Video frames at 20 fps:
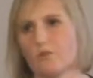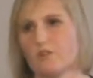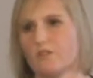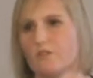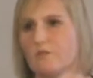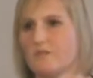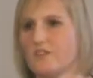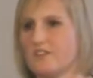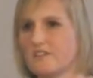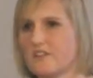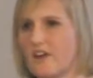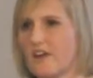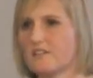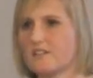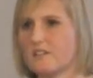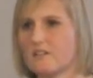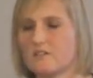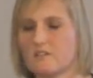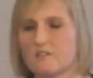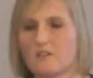audit of these
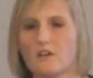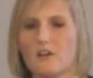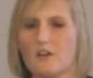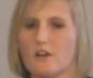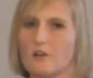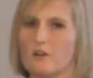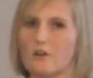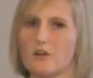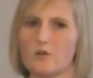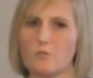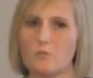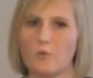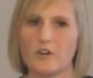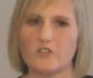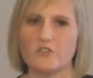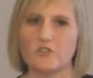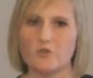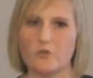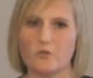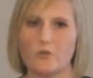assets. Look at
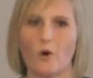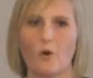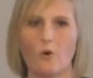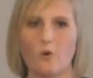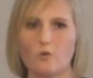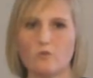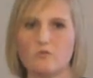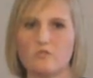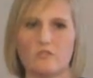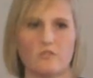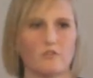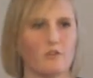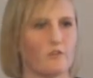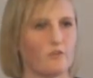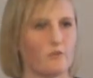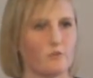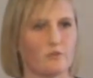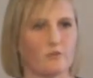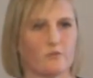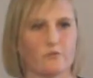what you hold, you know,
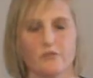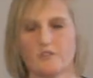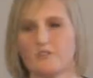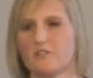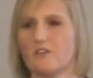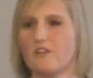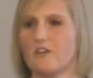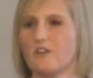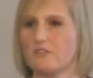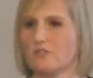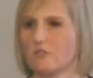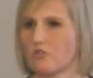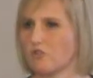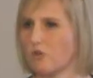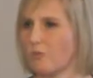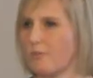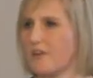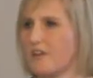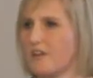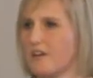your different
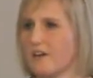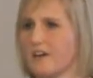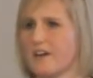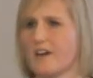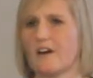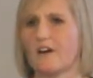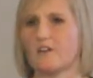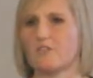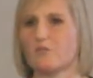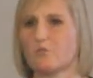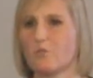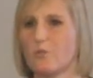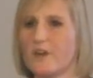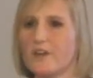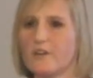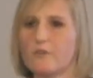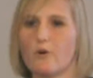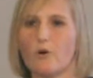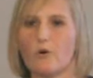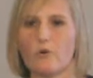social media accounts, where
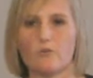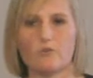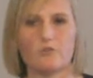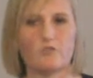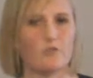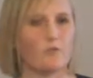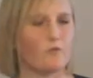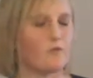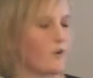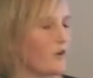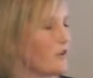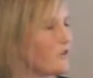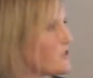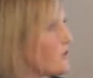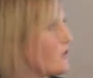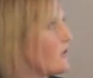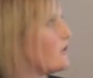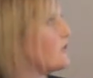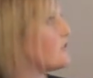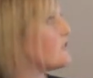you hold your
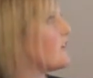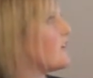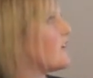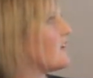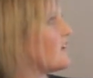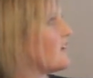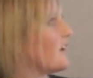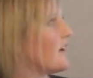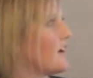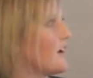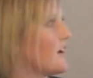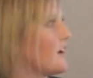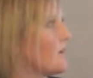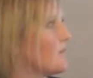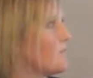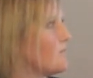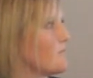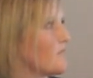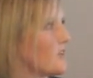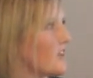photos,
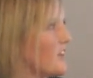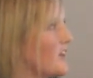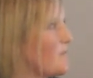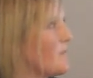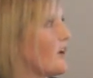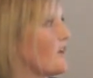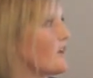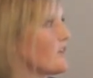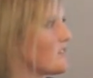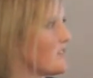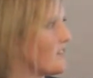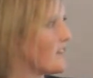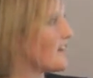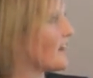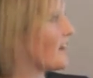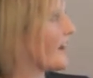emails and the